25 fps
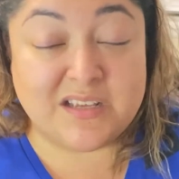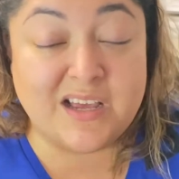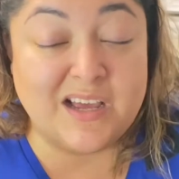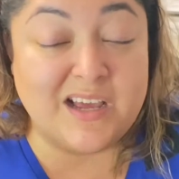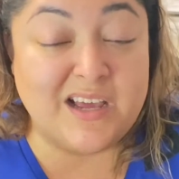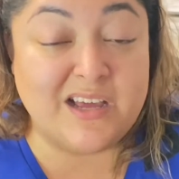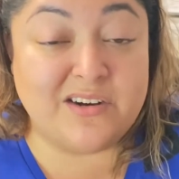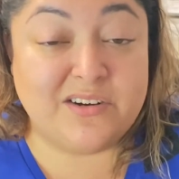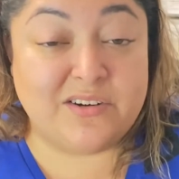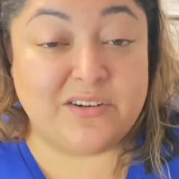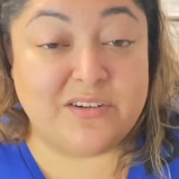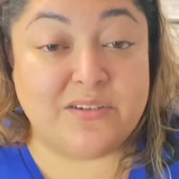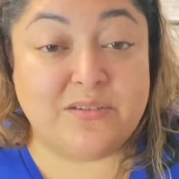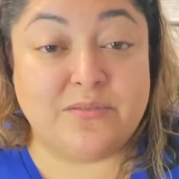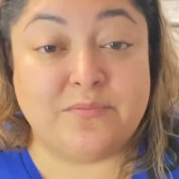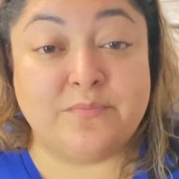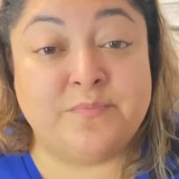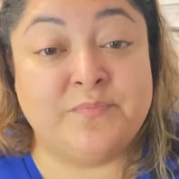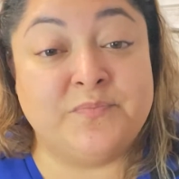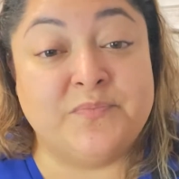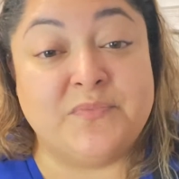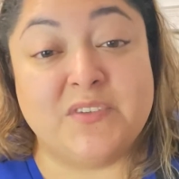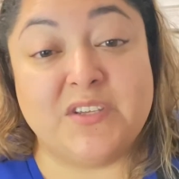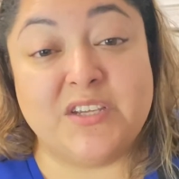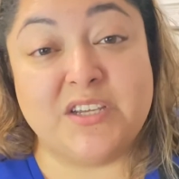I don't
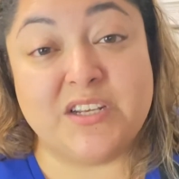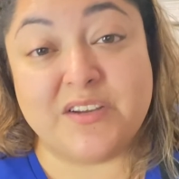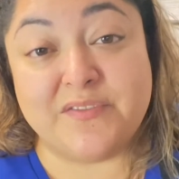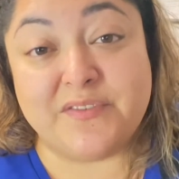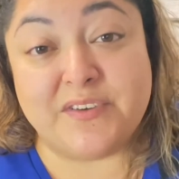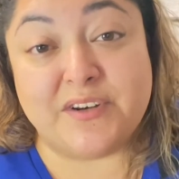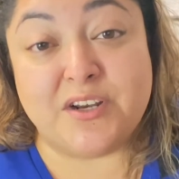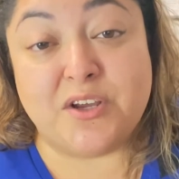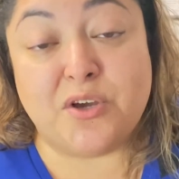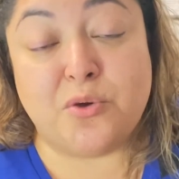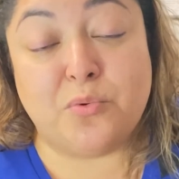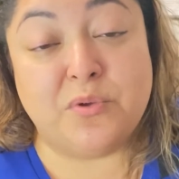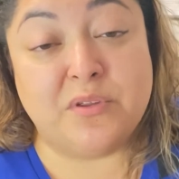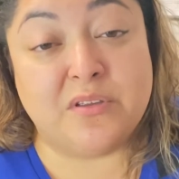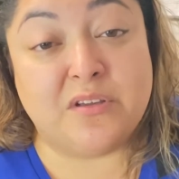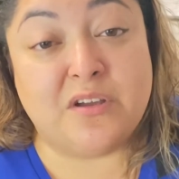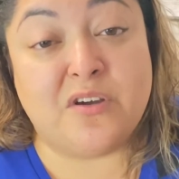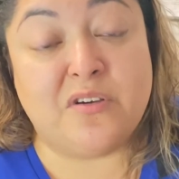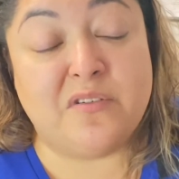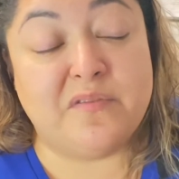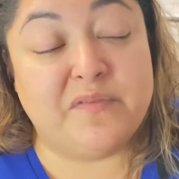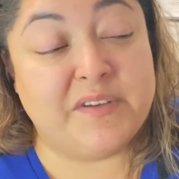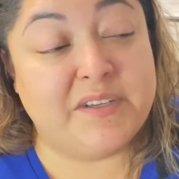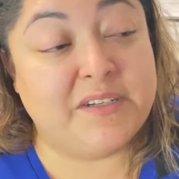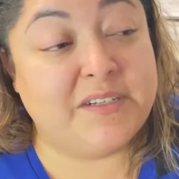know, you never know. With
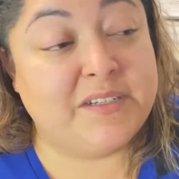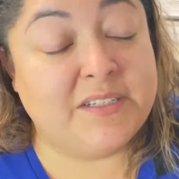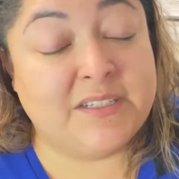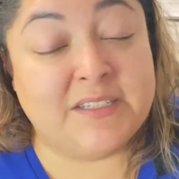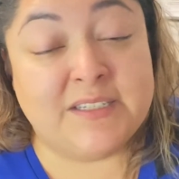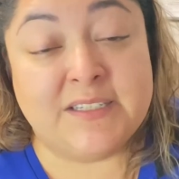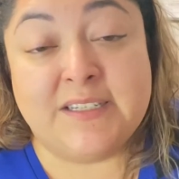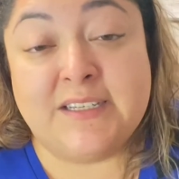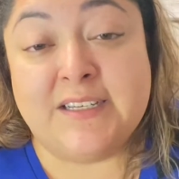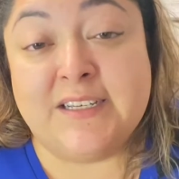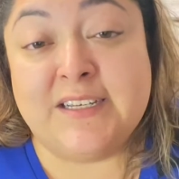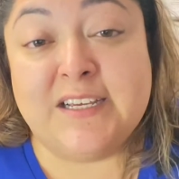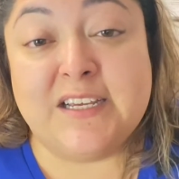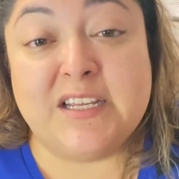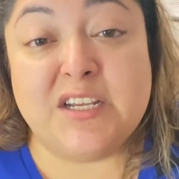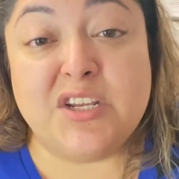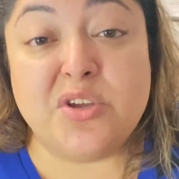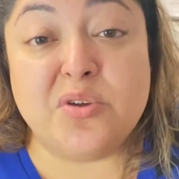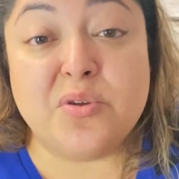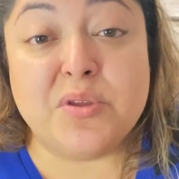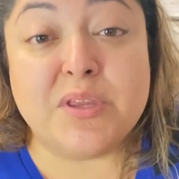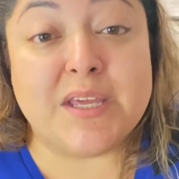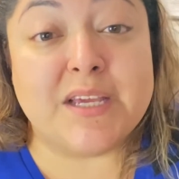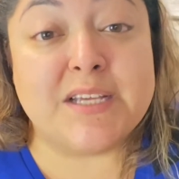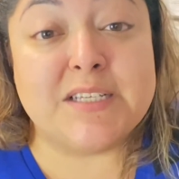COVID,
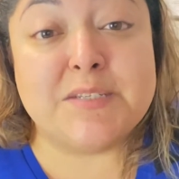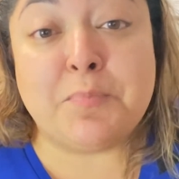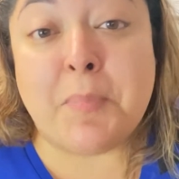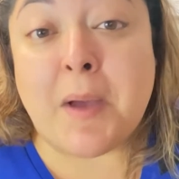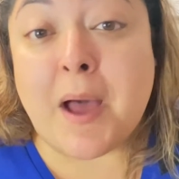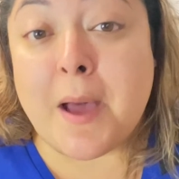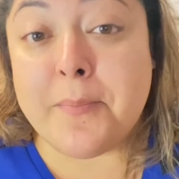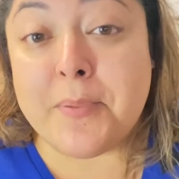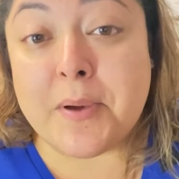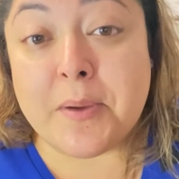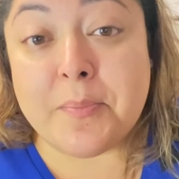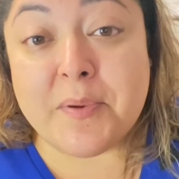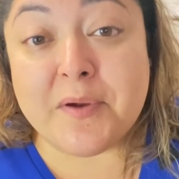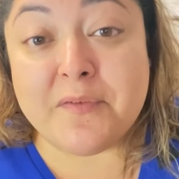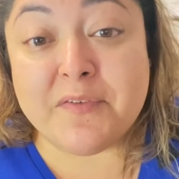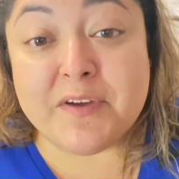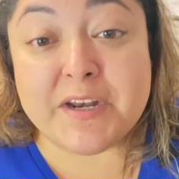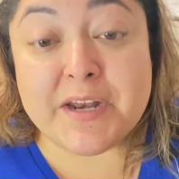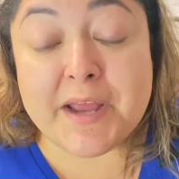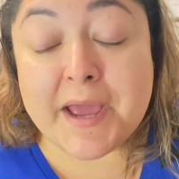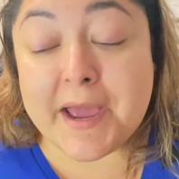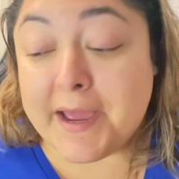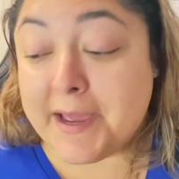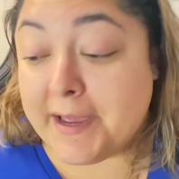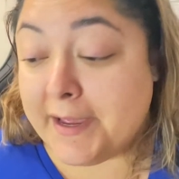new things pop up every
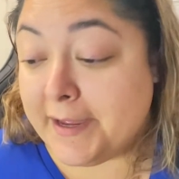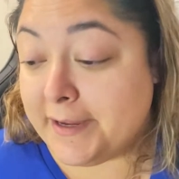day.